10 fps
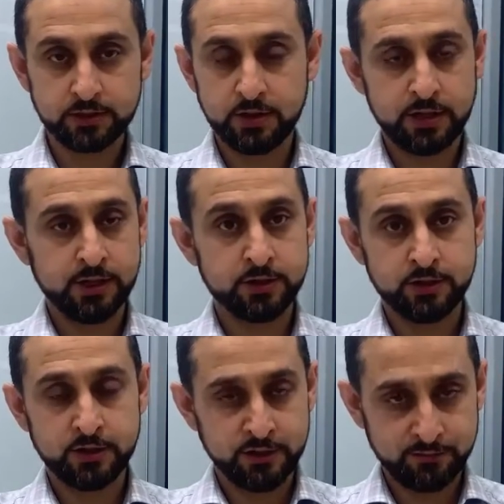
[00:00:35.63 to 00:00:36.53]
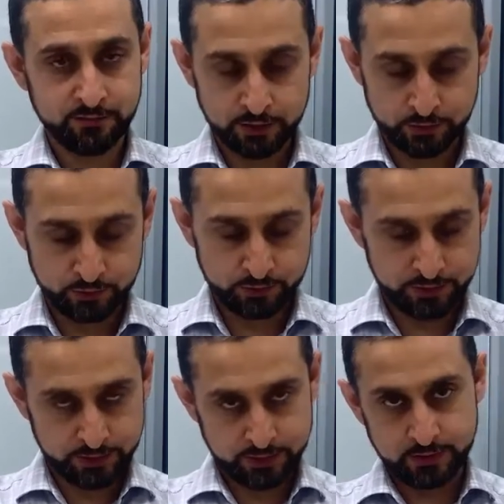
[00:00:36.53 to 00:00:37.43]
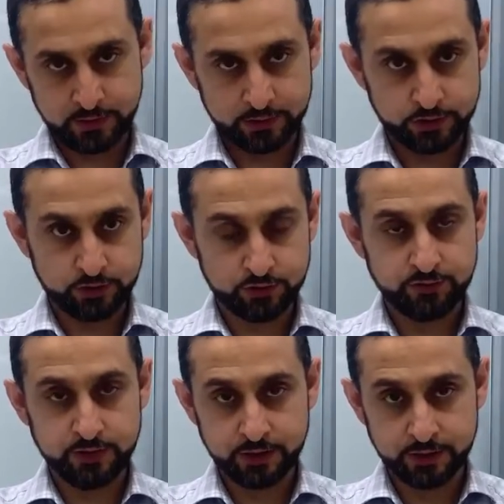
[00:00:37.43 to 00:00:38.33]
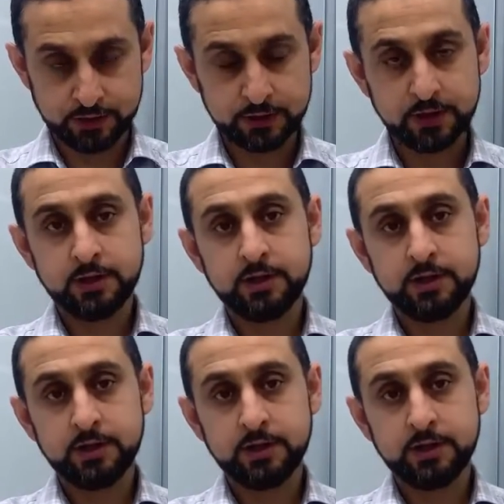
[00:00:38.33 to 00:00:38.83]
let alone the last 2-3 years,